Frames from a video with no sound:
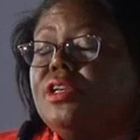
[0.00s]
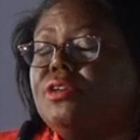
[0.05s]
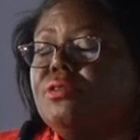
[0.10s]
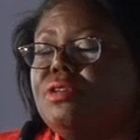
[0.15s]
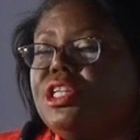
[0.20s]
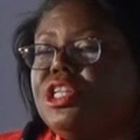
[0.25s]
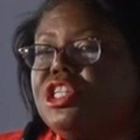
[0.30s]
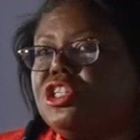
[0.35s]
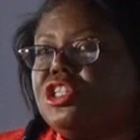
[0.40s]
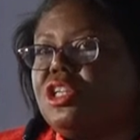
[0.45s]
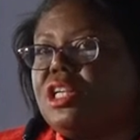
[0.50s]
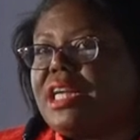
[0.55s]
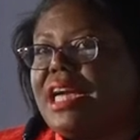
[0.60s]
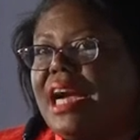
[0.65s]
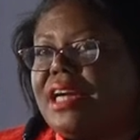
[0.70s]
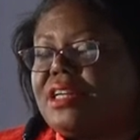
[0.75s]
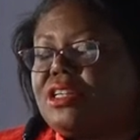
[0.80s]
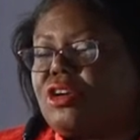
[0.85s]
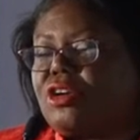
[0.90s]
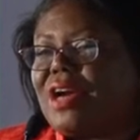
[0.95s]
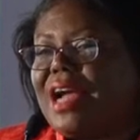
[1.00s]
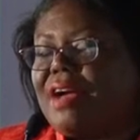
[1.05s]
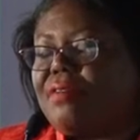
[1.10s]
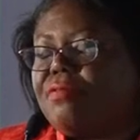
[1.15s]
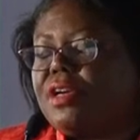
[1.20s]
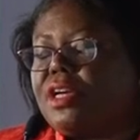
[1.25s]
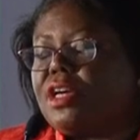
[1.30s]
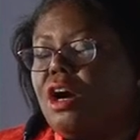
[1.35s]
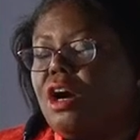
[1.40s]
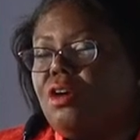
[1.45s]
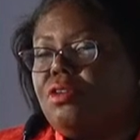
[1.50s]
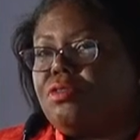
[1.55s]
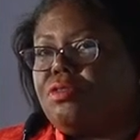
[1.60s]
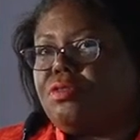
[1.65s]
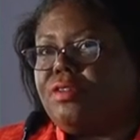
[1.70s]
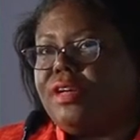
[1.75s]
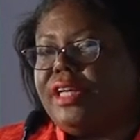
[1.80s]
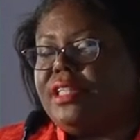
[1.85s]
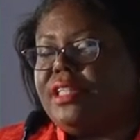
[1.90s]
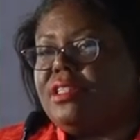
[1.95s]
the Regional Cartographic
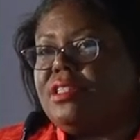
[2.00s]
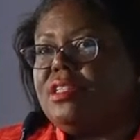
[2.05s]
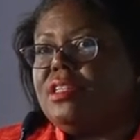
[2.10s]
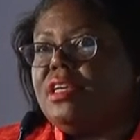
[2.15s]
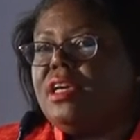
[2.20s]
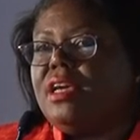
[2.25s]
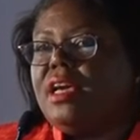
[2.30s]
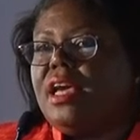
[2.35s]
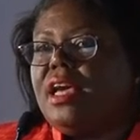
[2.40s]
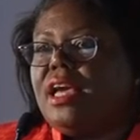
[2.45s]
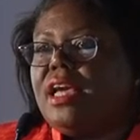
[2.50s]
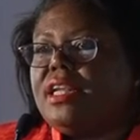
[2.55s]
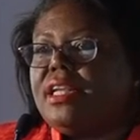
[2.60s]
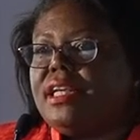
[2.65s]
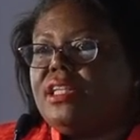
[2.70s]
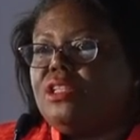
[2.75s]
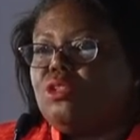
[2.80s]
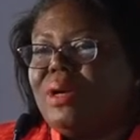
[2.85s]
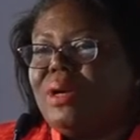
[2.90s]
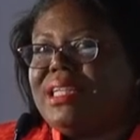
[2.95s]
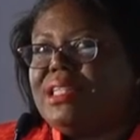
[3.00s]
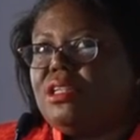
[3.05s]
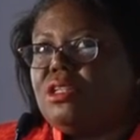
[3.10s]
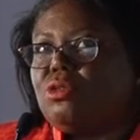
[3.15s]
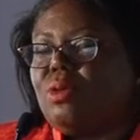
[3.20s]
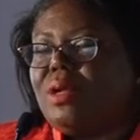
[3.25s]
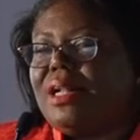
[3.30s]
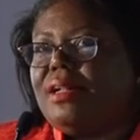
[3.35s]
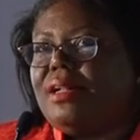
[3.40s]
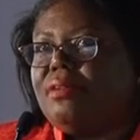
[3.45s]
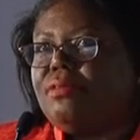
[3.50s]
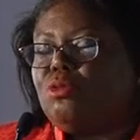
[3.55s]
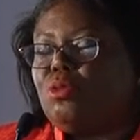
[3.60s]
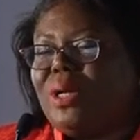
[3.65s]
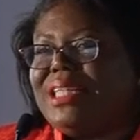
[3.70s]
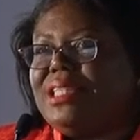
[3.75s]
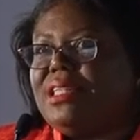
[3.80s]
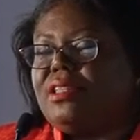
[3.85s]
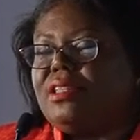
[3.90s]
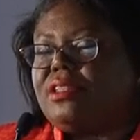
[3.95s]
Conference. In
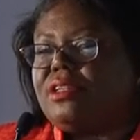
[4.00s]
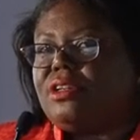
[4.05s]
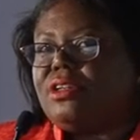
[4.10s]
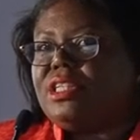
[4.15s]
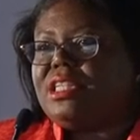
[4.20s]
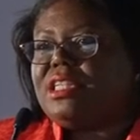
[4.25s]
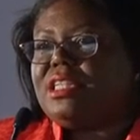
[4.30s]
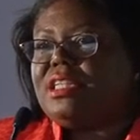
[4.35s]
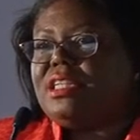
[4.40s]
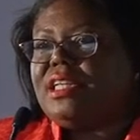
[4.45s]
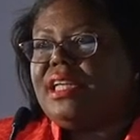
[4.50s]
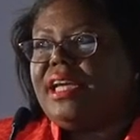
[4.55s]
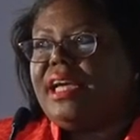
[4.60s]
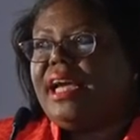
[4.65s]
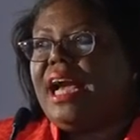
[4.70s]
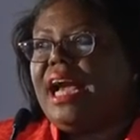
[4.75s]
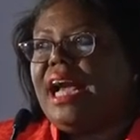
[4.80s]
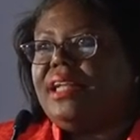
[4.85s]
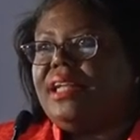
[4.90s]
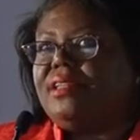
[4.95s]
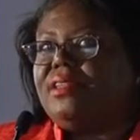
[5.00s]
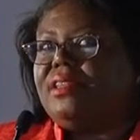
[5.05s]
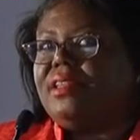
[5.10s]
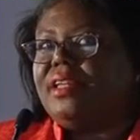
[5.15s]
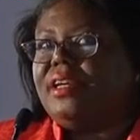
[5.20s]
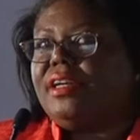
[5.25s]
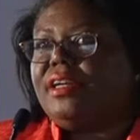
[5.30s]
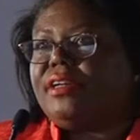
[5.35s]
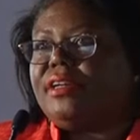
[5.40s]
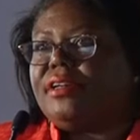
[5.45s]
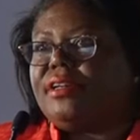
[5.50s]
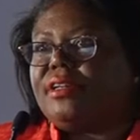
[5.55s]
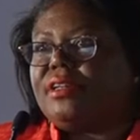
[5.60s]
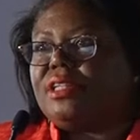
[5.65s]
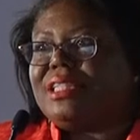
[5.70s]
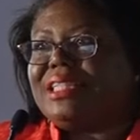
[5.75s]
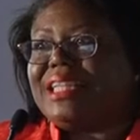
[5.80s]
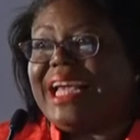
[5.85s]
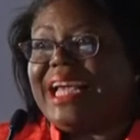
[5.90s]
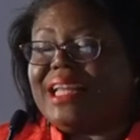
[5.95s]
2013, they had
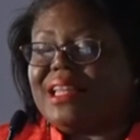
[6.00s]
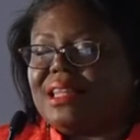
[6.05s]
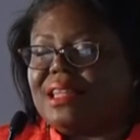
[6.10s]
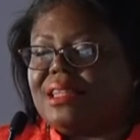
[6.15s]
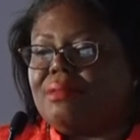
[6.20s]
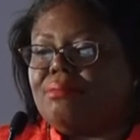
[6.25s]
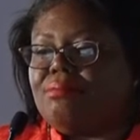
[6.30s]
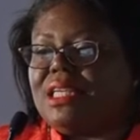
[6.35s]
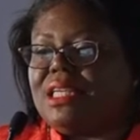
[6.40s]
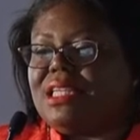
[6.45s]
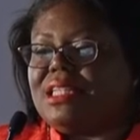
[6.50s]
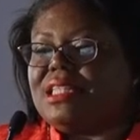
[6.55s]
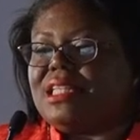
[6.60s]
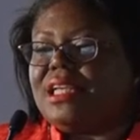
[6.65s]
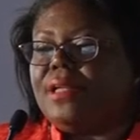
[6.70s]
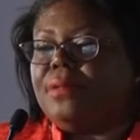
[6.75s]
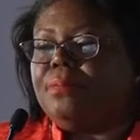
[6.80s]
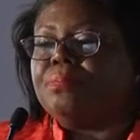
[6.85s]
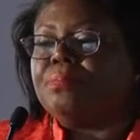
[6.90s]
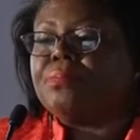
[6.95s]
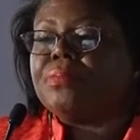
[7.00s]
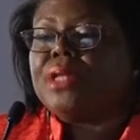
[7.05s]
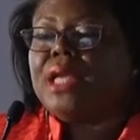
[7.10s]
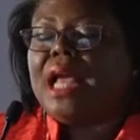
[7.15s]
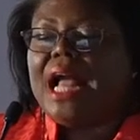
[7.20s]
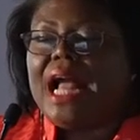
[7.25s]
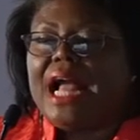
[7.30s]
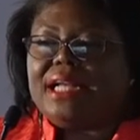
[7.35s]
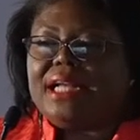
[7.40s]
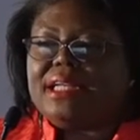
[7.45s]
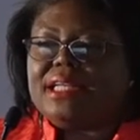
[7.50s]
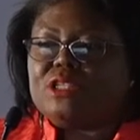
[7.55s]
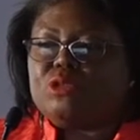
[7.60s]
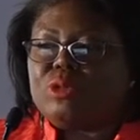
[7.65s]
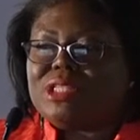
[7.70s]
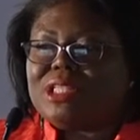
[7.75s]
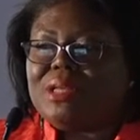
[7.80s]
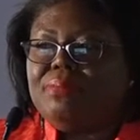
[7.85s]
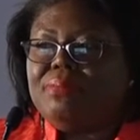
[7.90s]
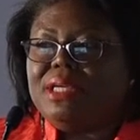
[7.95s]
their 10th meeting, and this
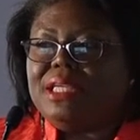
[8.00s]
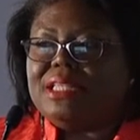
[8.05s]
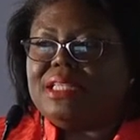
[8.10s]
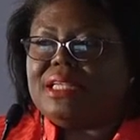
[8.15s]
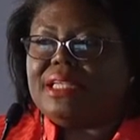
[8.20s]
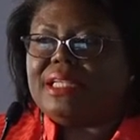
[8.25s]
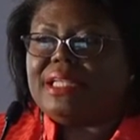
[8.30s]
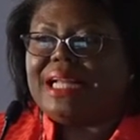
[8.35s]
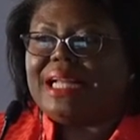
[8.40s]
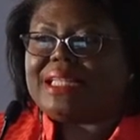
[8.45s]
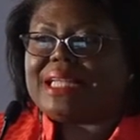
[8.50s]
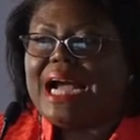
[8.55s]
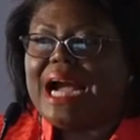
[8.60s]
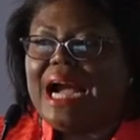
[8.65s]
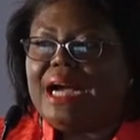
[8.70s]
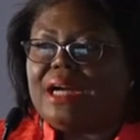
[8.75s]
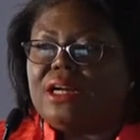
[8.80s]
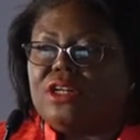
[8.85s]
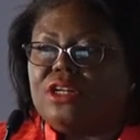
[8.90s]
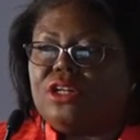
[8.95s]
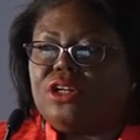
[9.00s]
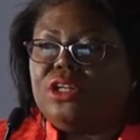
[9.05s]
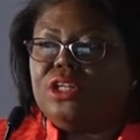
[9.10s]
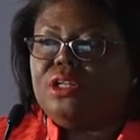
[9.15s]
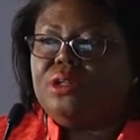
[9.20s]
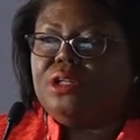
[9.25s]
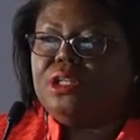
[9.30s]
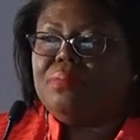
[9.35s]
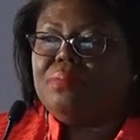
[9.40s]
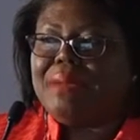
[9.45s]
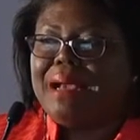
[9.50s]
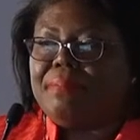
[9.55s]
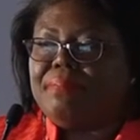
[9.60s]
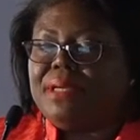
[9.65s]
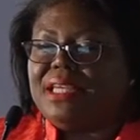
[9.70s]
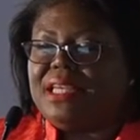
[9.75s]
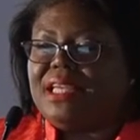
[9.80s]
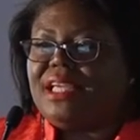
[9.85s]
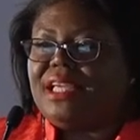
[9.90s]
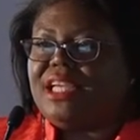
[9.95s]
was a meeting that anchored the
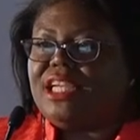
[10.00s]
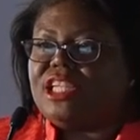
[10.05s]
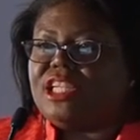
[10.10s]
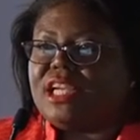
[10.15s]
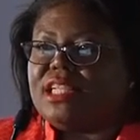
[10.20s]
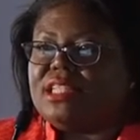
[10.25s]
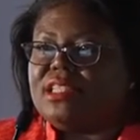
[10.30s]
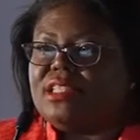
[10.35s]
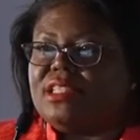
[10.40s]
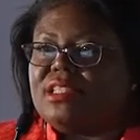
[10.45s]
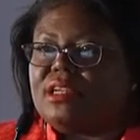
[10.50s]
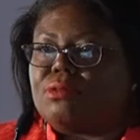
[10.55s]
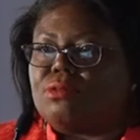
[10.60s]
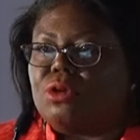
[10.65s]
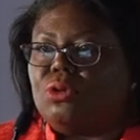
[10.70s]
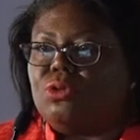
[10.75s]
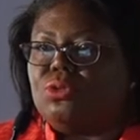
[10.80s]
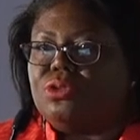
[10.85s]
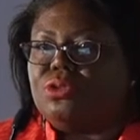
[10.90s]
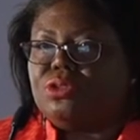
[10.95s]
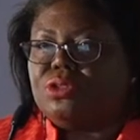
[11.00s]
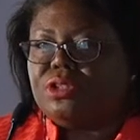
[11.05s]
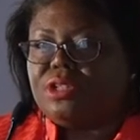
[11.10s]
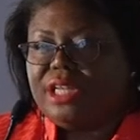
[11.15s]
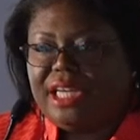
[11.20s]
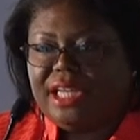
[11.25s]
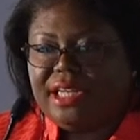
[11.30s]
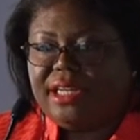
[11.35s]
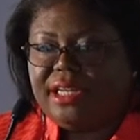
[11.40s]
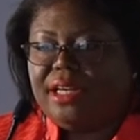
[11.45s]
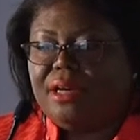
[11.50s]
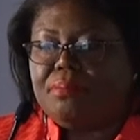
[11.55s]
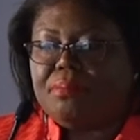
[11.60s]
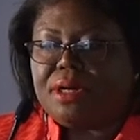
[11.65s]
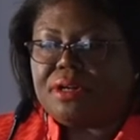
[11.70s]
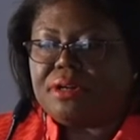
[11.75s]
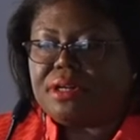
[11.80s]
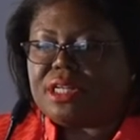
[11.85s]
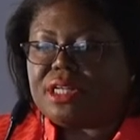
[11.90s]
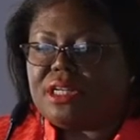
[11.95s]
mapping agencies around in the
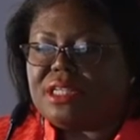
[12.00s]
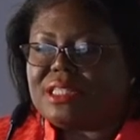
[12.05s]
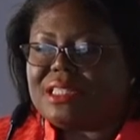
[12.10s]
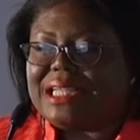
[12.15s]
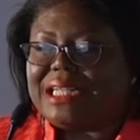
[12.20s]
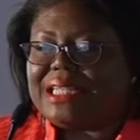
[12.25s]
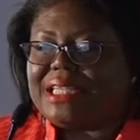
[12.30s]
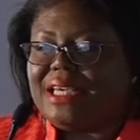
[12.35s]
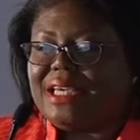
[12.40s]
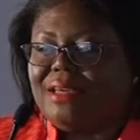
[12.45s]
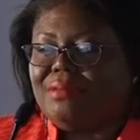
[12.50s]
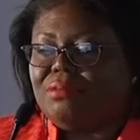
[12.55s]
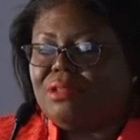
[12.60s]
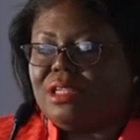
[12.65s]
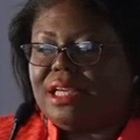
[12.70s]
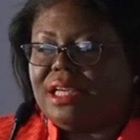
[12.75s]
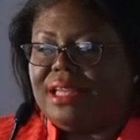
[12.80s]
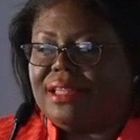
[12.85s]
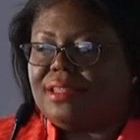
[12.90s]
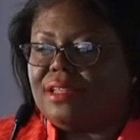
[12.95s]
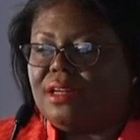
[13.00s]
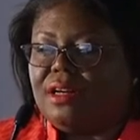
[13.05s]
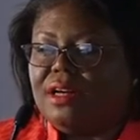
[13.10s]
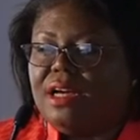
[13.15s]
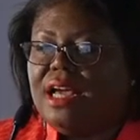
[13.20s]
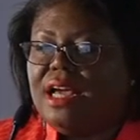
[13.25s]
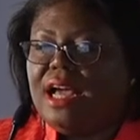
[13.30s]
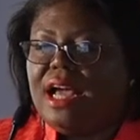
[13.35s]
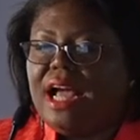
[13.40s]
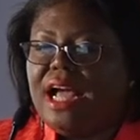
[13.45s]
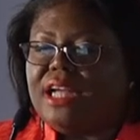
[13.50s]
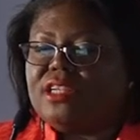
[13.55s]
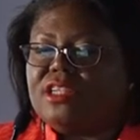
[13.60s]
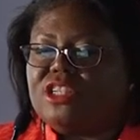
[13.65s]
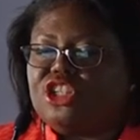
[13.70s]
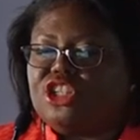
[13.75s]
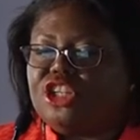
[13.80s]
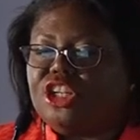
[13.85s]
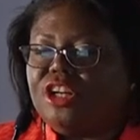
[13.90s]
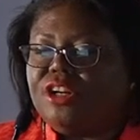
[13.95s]
Americas that came together and
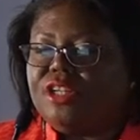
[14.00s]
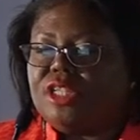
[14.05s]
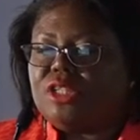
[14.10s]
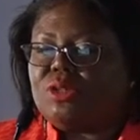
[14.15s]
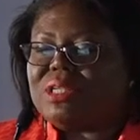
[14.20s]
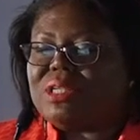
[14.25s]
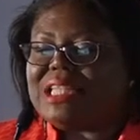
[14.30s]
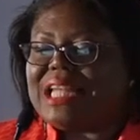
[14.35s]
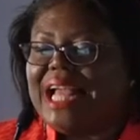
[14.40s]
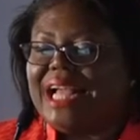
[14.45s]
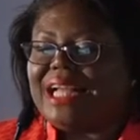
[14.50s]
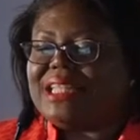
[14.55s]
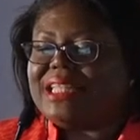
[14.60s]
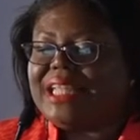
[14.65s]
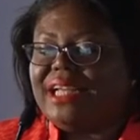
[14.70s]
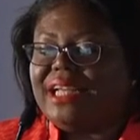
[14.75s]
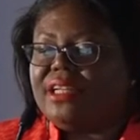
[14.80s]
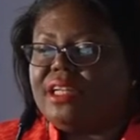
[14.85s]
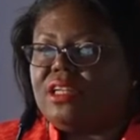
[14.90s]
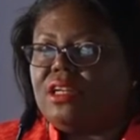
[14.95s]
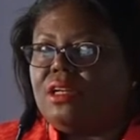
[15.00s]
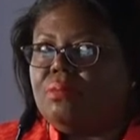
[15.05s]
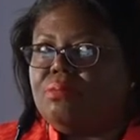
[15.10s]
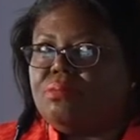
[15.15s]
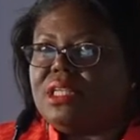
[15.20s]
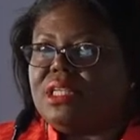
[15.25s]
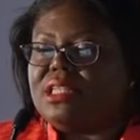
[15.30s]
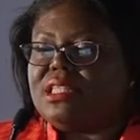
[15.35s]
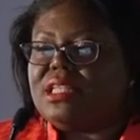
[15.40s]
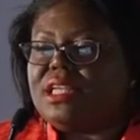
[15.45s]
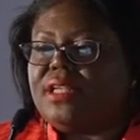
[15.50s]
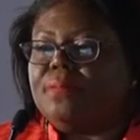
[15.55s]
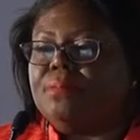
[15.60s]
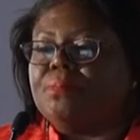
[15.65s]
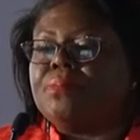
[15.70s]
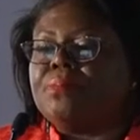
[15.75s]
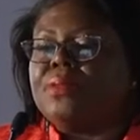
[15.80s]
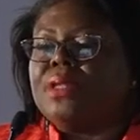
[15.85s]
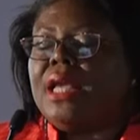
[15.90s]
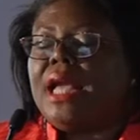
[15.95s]
shared. It was like a technical
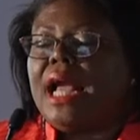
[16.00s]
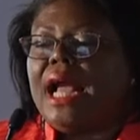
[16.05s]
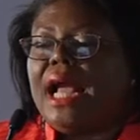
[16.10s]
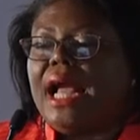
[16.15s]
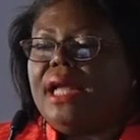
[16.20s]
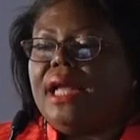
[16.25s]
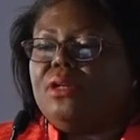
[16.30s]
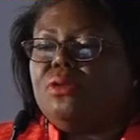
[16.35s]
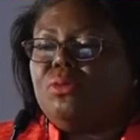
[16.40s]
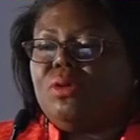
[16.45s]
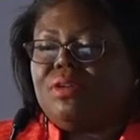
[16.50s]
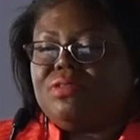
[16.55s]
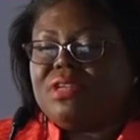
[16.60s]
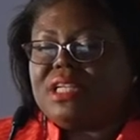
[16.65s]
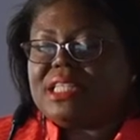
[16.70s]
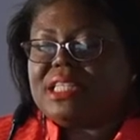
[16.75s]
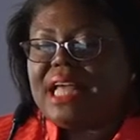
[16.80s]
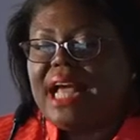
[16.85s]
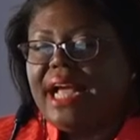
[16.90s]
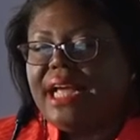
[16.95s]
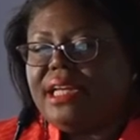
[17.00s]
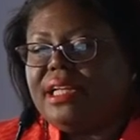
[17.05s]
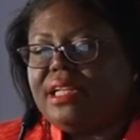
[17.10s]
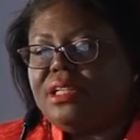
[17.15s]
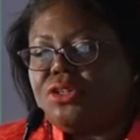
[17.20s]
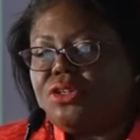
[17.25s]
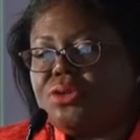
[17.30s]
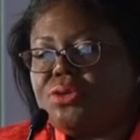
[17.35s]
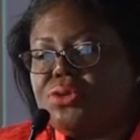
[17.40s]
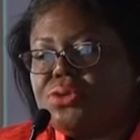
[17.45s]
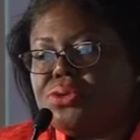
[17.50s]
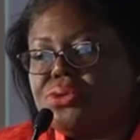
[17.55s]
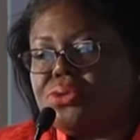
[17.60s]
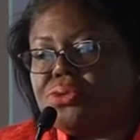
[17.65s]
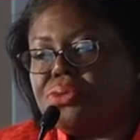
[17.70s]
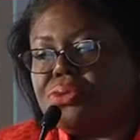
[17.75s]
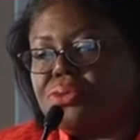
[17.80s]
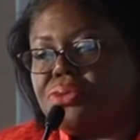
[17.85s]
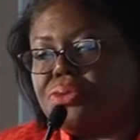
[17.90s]
meeting, and we've decided to